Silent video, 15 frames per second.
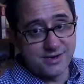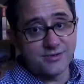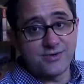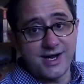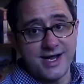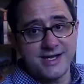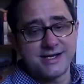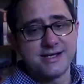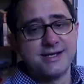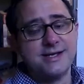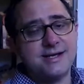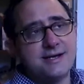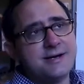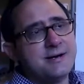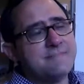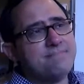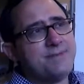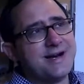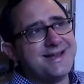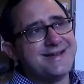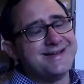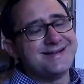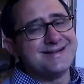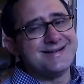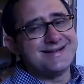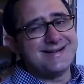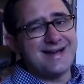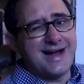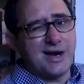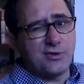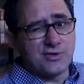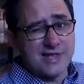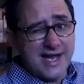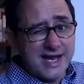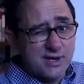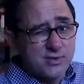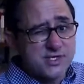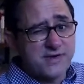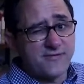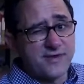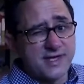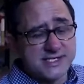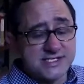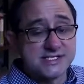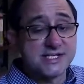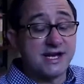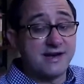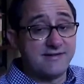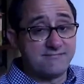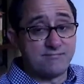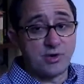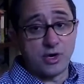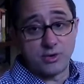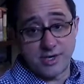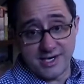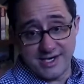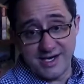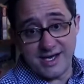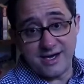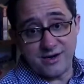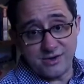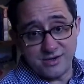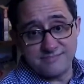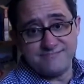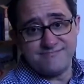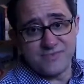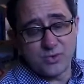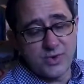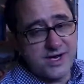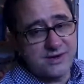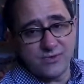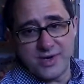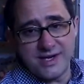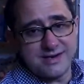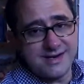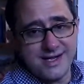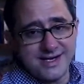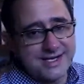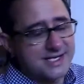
right? But our language for this is kind of broken down. It